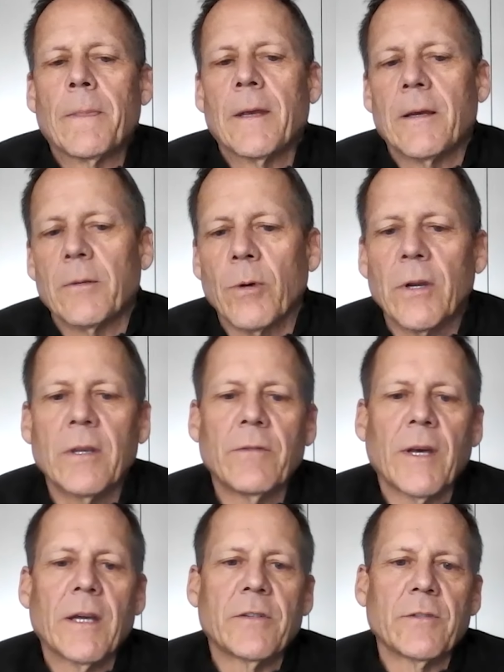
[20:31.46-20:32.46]
And one of the
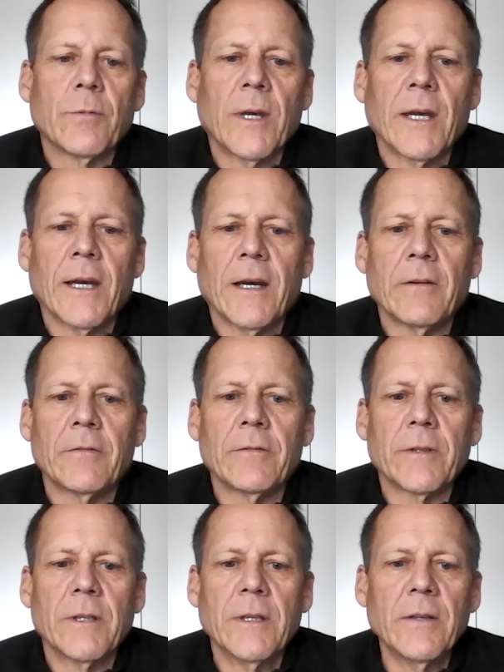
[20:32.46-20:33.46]
advantages we have
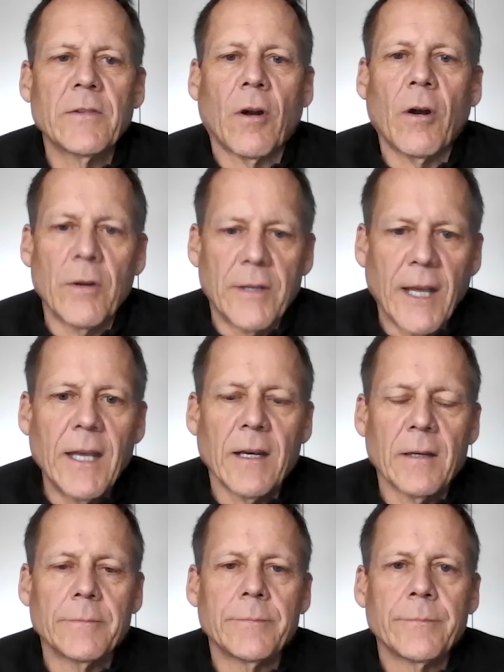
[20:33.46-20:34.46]
is our
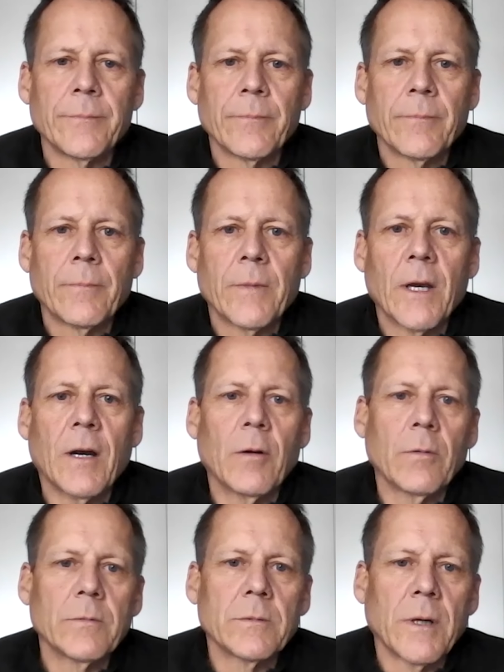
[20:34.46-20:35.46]
data.
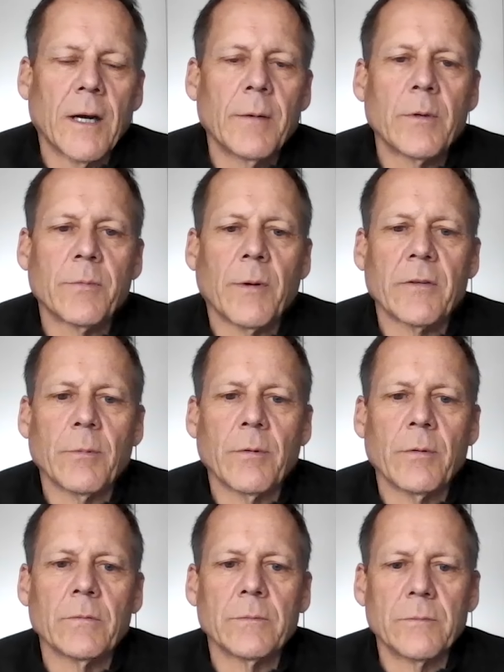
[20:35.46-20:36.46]
Now, I'm
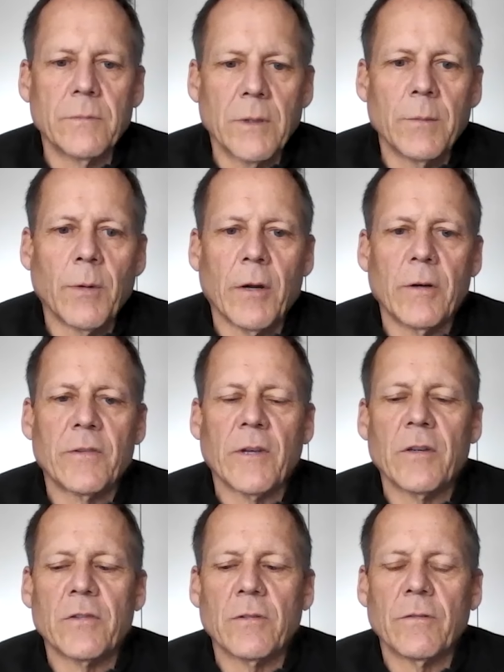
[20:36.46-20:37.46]
responsible in my
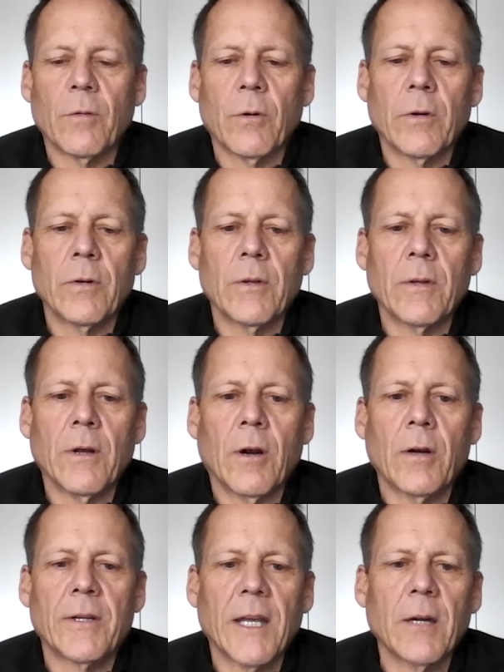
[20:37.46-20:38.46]
organization for
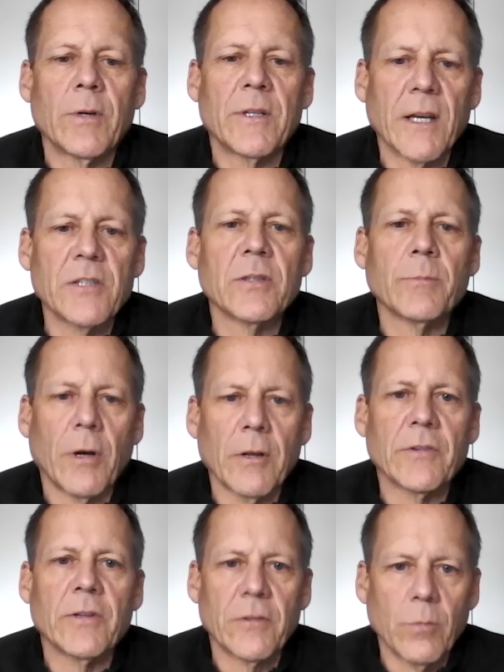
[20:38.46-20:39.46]
our data retention
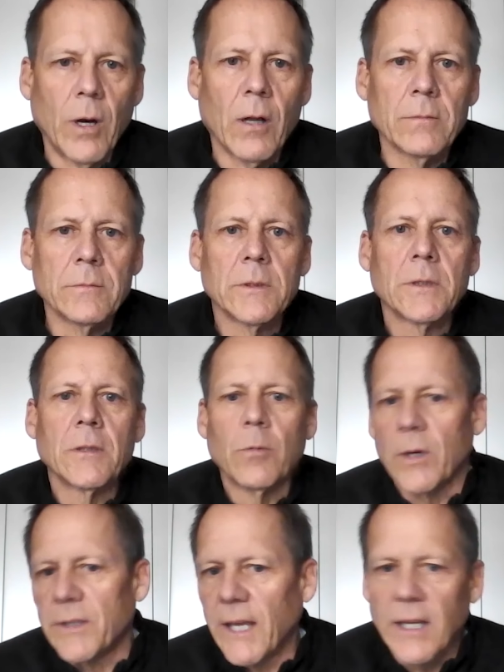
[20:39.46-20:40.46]
policy as well.
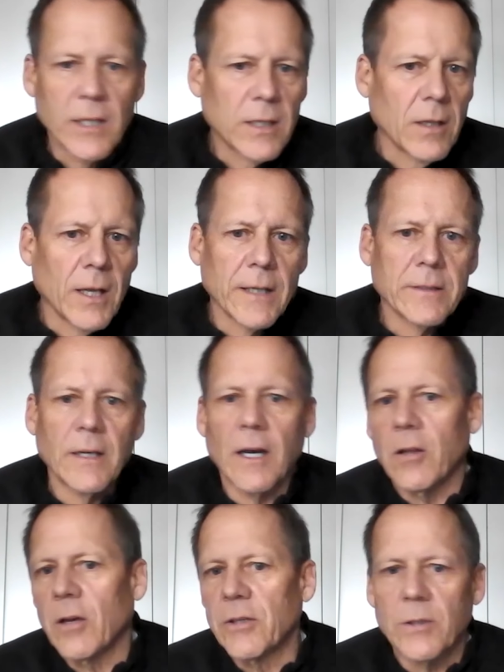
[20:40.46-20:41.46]
What data you collect,
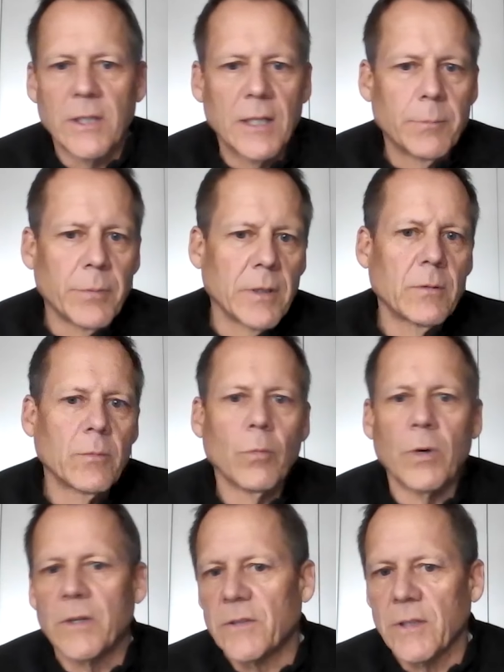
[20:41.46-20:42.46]
how long do you keep it,
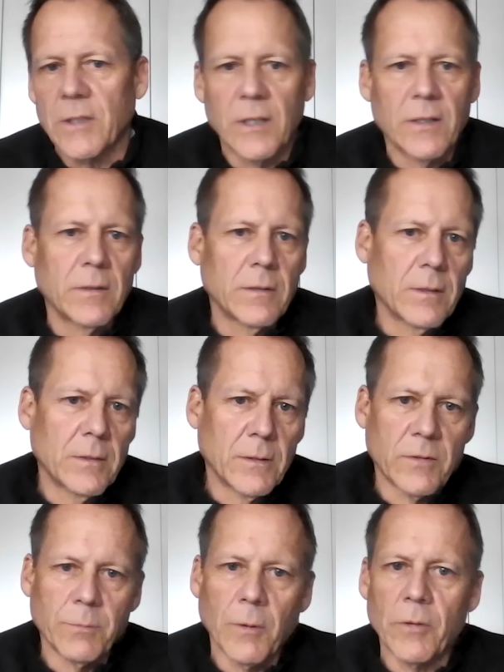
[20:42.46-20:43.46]
when does it get
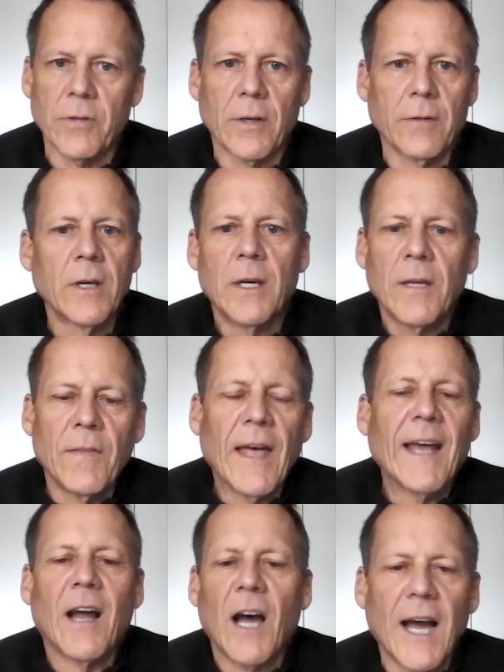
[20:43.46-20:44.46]
disposed of?
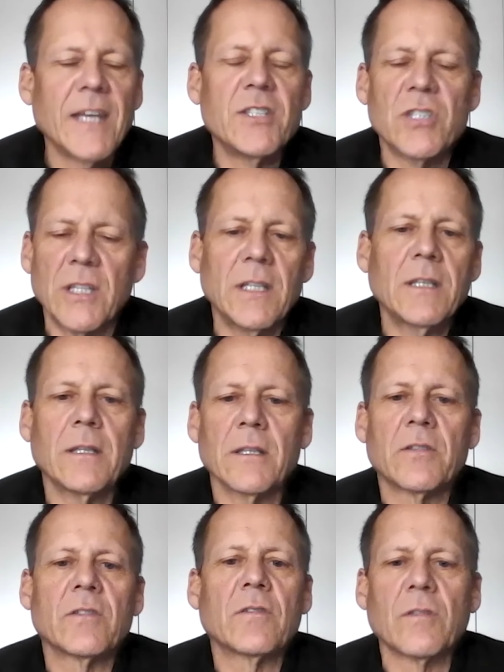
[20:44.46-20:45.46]
That hygiene
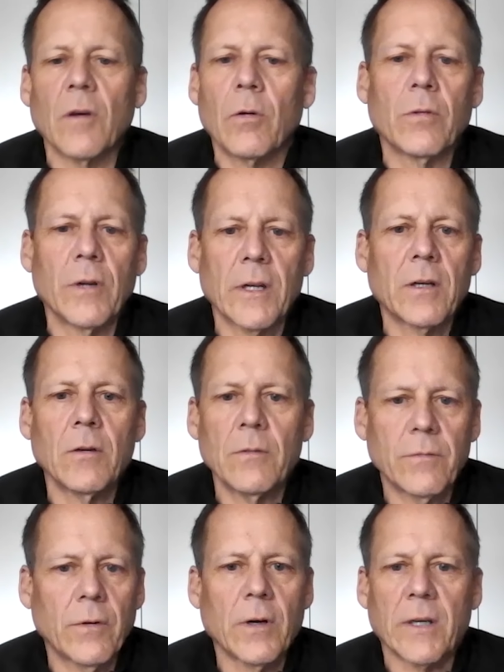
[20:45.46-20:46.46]
is so
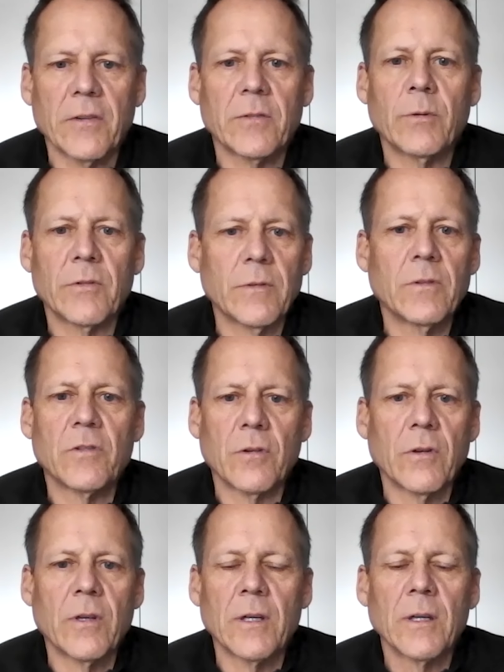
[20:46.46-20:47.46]
critical for our customers to
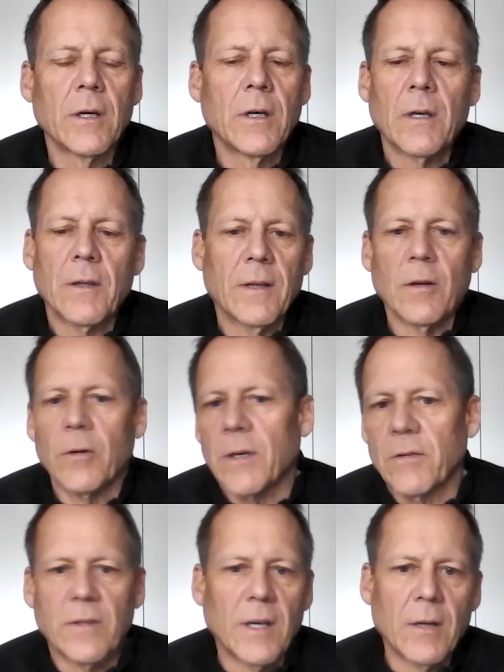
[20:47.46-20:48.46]
ensure that they don't
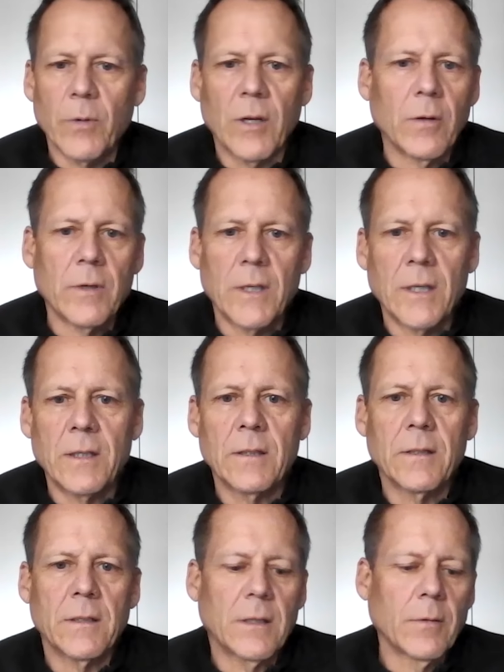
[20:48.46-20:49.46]
give us data we don't need,
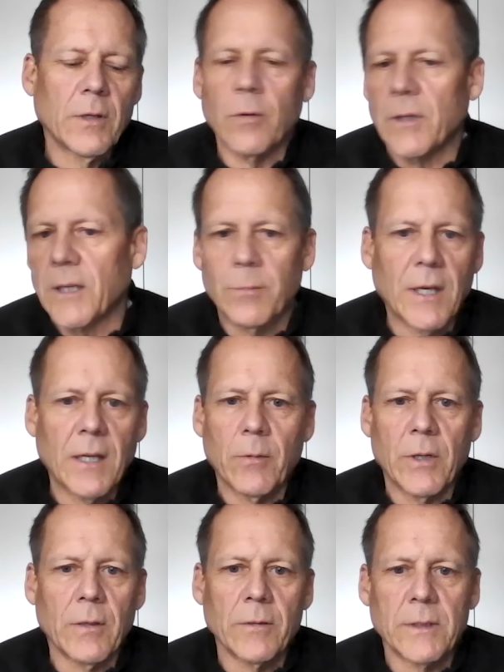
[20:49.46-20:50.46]
we don't keep data
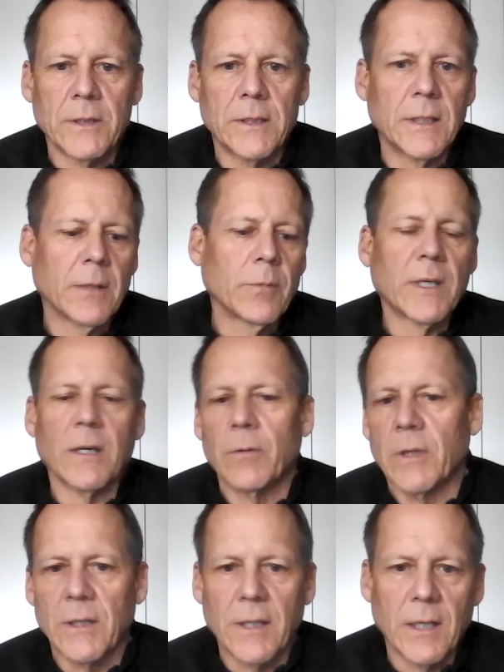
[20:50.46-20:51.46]
we don't need, and we get
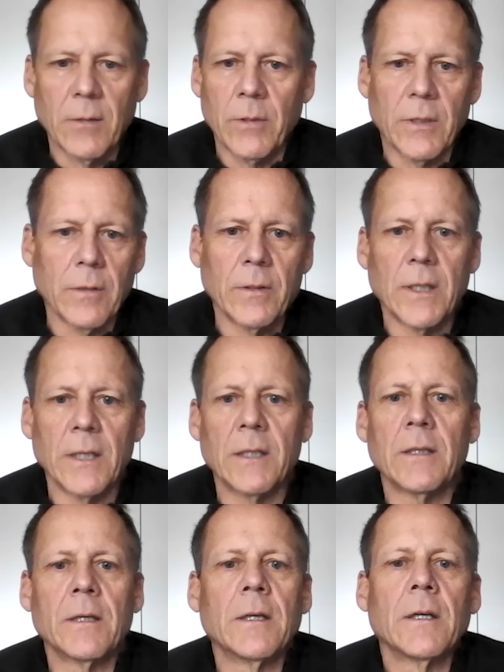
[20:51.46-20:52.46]
rid of data we don't
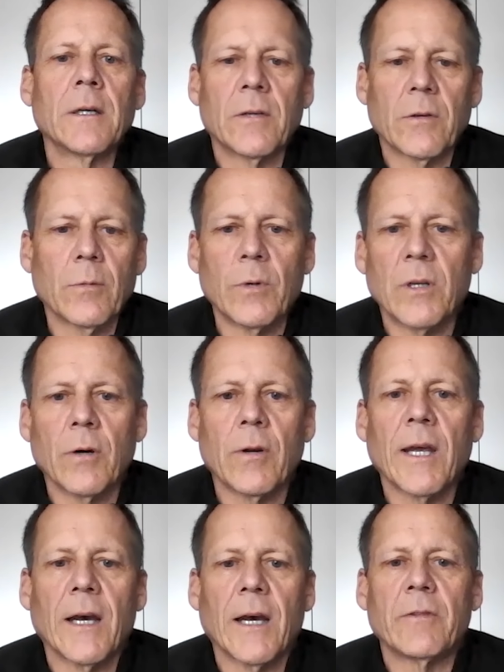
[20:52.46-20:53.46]
need, so that we don't
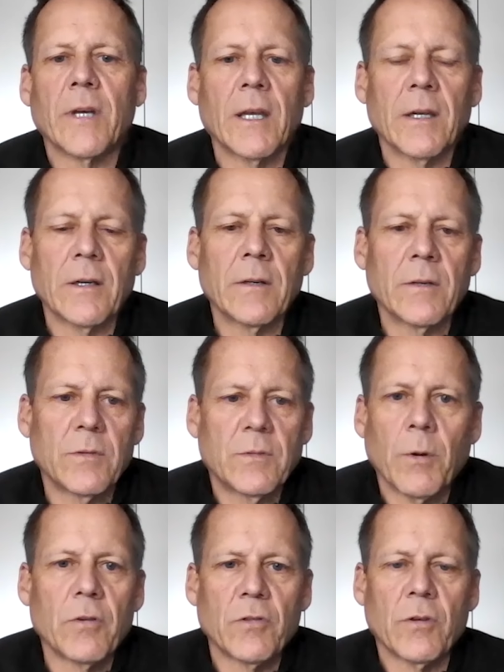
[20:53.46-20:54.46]
have data
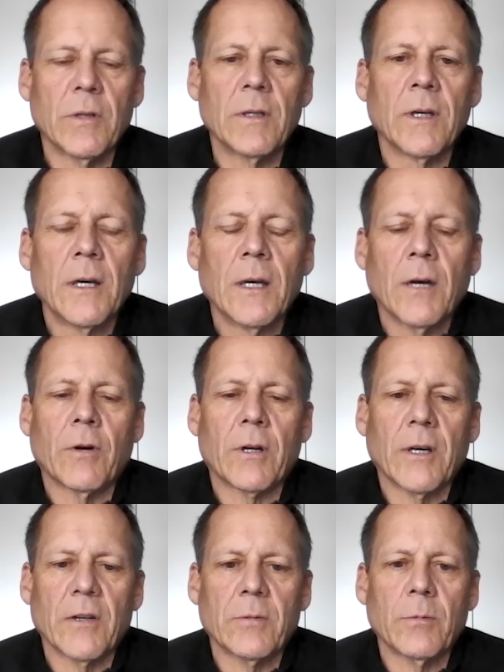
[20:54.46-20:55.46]
exposure for
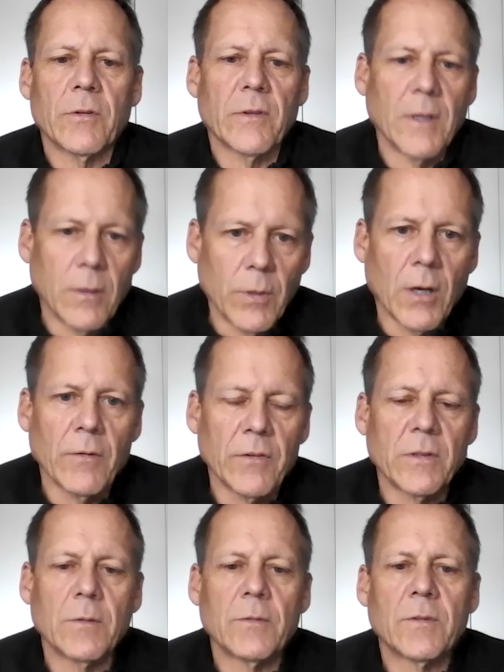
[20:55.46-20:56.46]
our customers. And then we
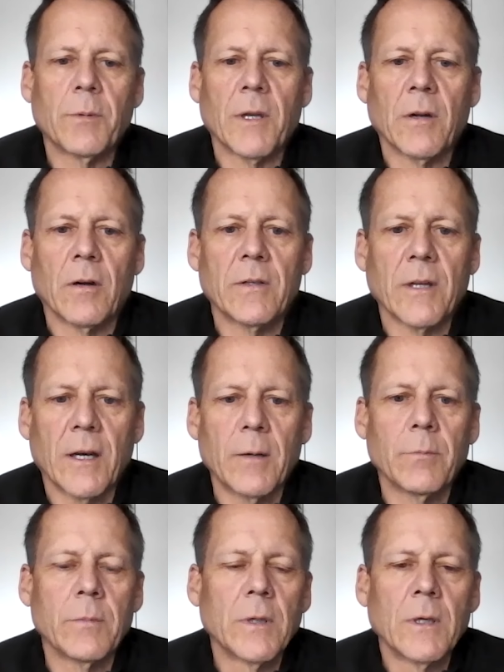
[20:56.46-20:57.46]
obviously spend our
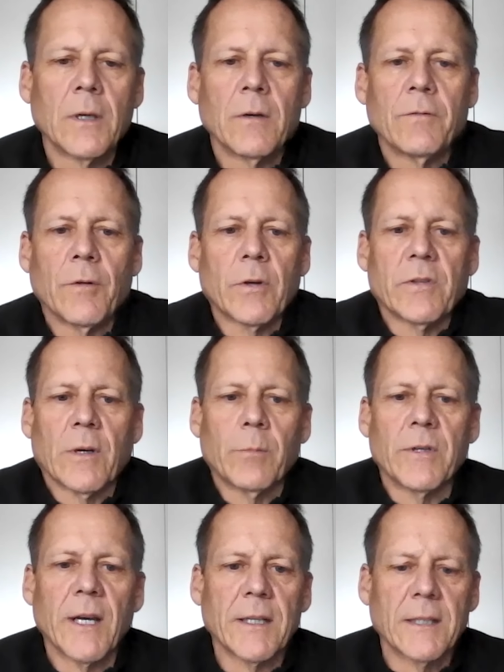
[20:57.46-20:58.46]
time focusing
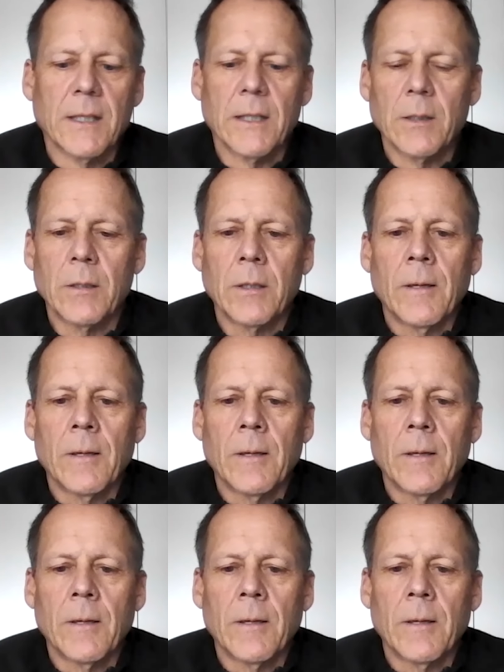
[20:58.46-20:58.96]
on protecting it.